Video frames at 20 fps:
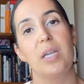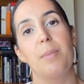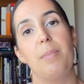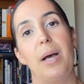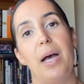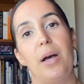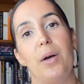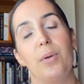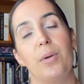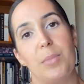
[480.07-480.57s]

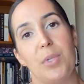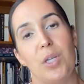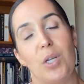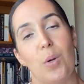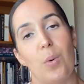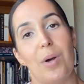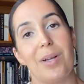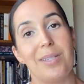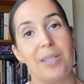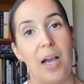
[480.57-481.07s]
about, you
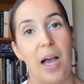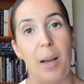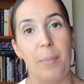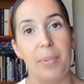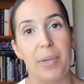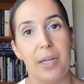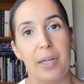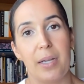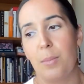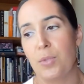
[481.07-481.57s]
know, a
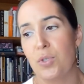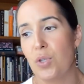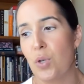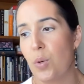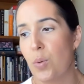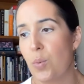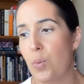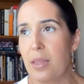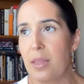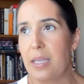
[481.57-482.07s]
topic.
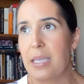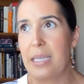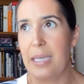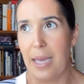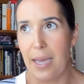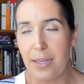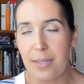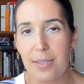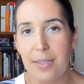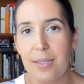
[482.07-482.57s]
So
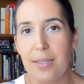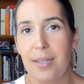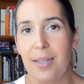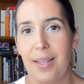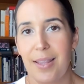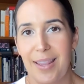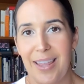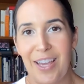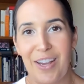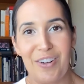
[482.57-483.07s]
yes,
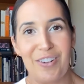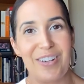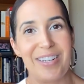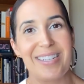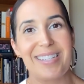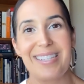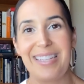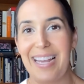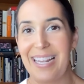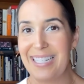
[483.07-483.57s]
there
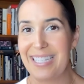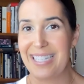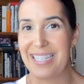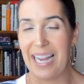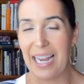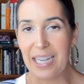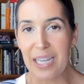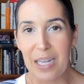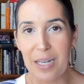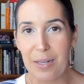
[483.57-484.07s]
is that
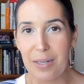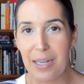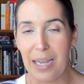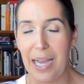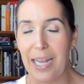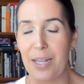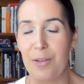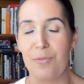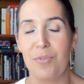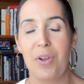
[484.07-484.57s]
second
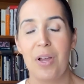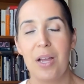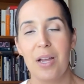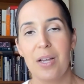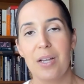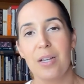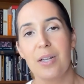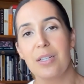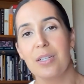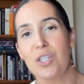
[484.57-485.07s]
kind of
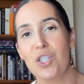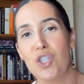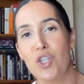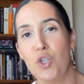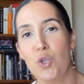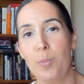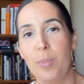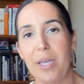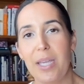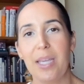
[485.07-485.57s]

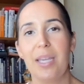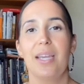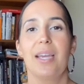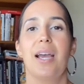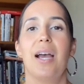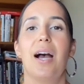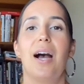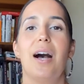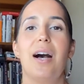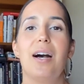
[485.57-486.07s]
to be
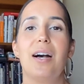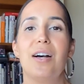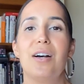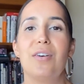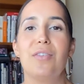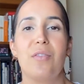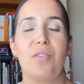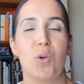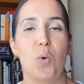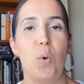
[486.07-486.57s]

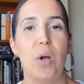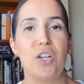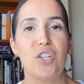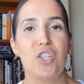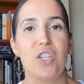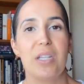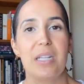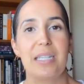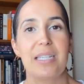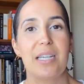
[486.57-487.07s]
of the
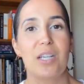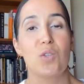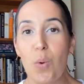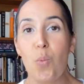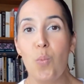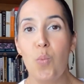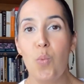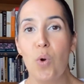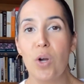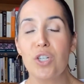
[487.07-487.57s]
question that says,
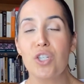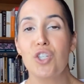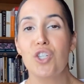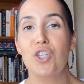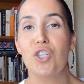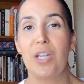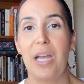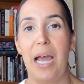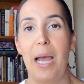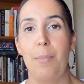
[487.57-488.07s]
what
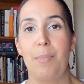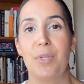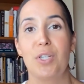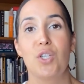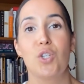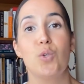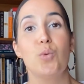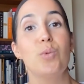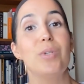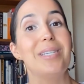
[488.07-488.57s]
should happen
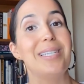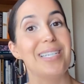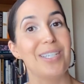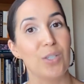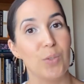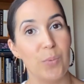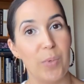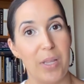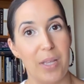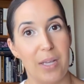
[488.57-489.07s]
to
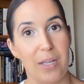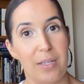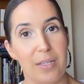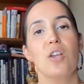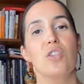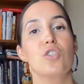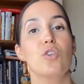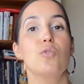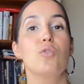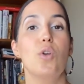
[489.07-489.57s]
deal with it?
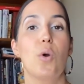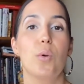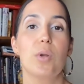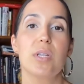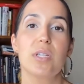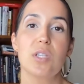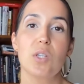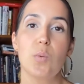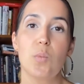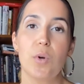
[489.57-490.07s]
So
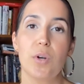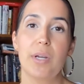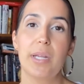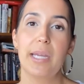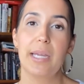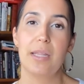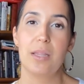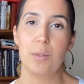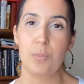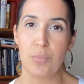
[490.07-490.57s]
notice the wording
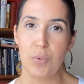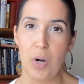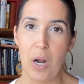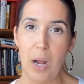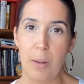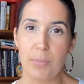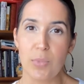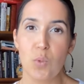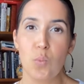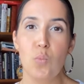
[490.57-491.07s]
in the
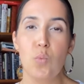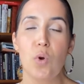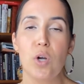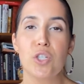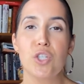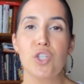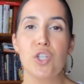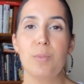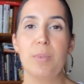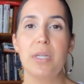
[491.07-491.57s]
prompt.
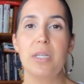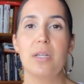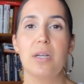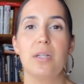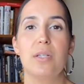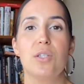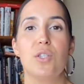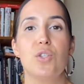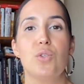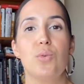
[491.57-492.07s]
What should be
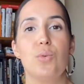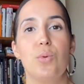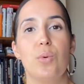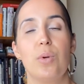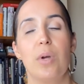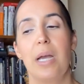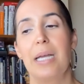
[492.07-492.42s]
done to